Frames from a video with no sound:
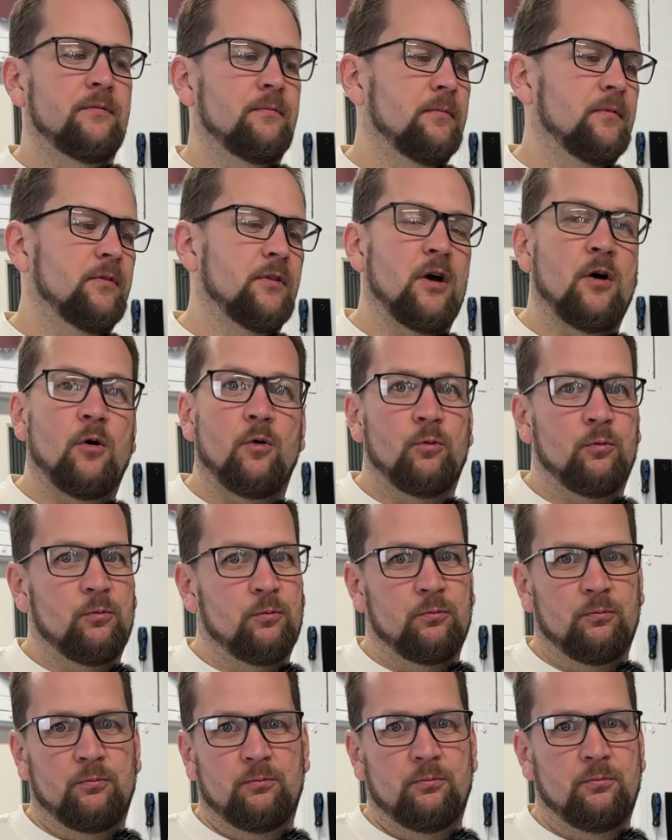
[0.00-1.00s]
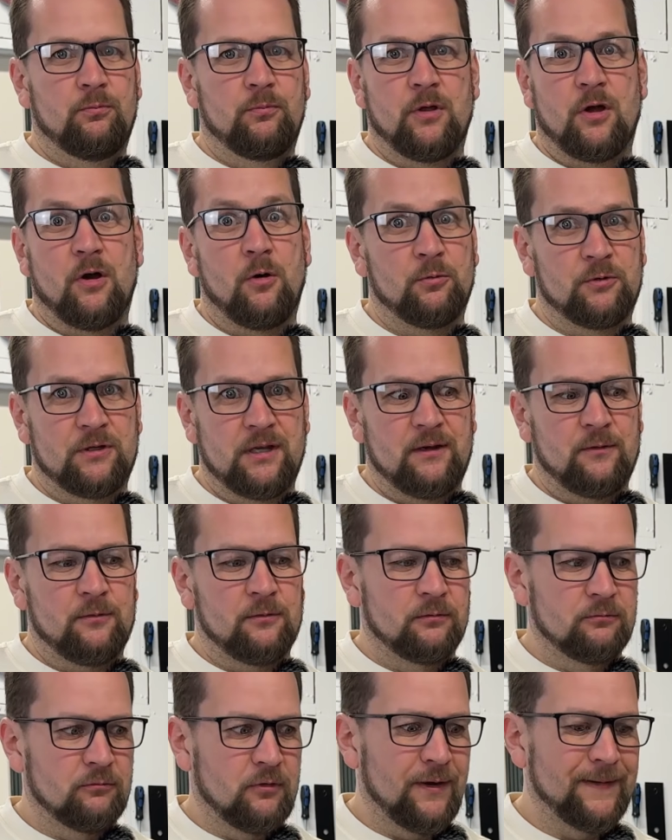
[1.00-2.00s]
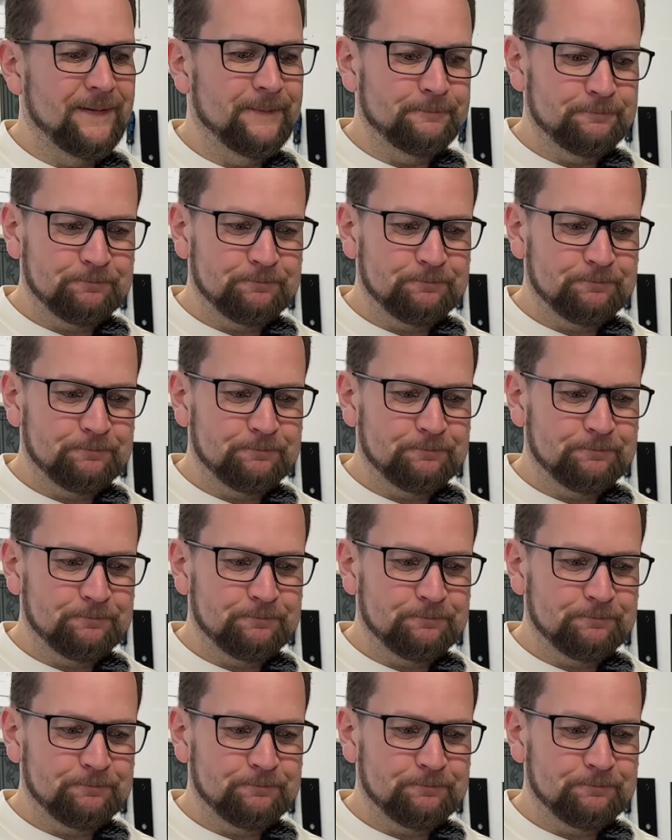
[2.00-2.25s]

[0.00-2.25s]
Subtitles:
the whole deal, right?